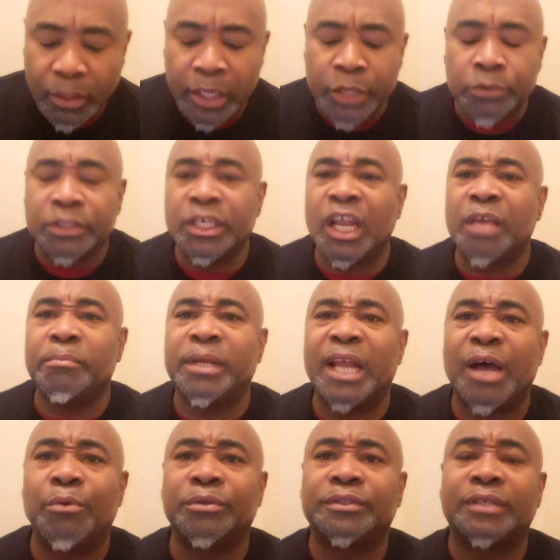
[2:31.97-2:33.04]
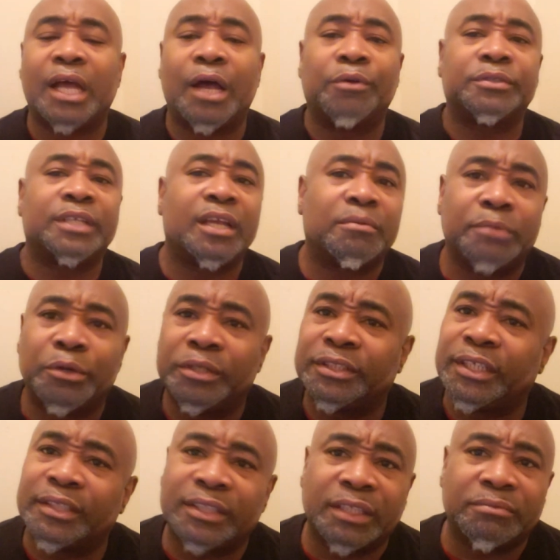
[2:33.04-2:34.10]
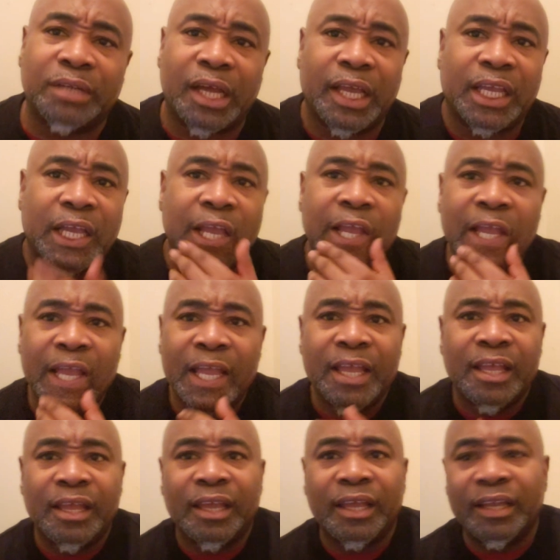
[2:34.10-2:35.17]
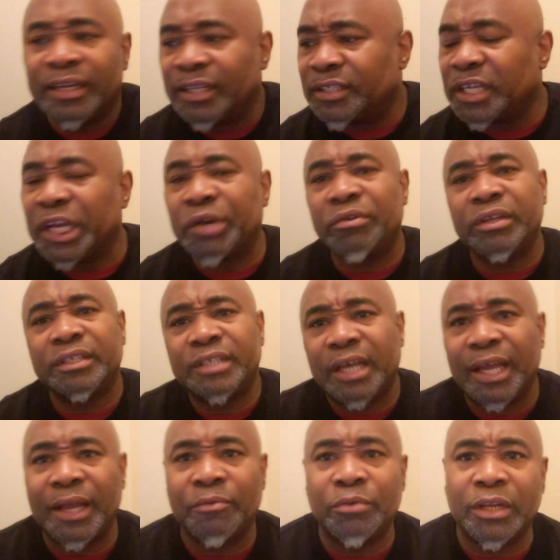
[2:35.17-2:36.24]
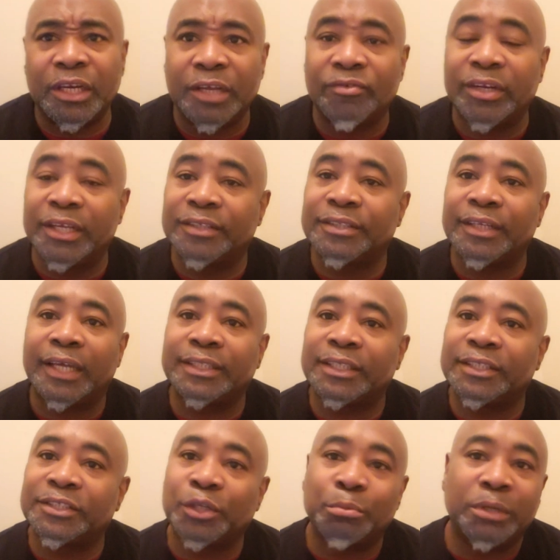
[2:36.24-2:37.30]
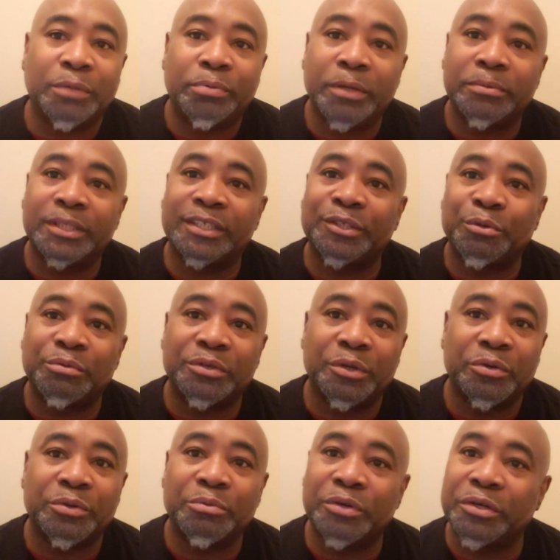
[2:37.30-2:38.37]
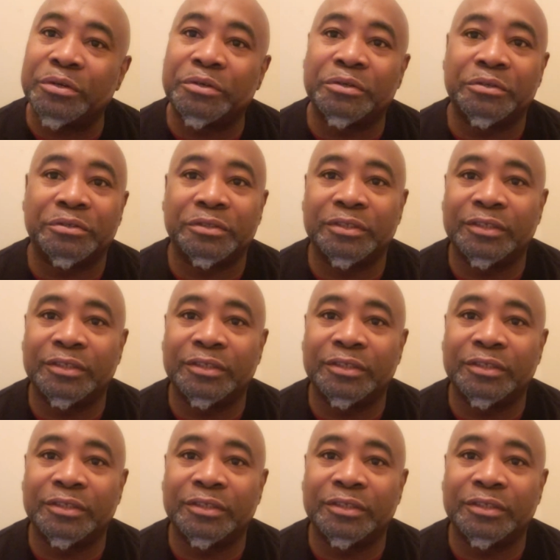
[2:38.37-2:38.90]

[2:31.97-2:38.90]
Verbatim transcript: he was telling me, and I was saying, Mo, it seems like in this era and time we're living in, it seems like there's so many people just don't know the Word.